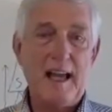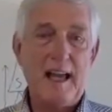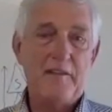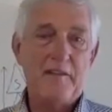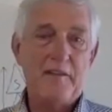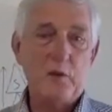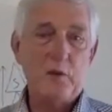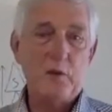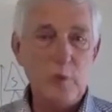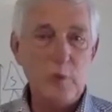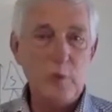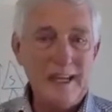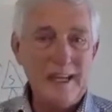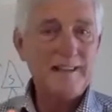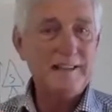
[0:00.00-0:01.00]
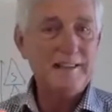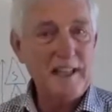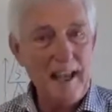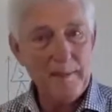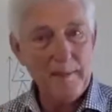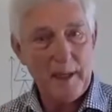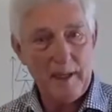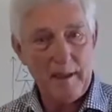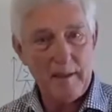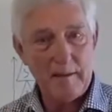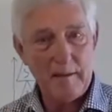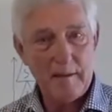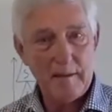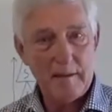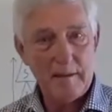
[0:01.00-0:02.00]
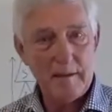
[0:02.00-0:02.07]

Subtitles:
have to re-examine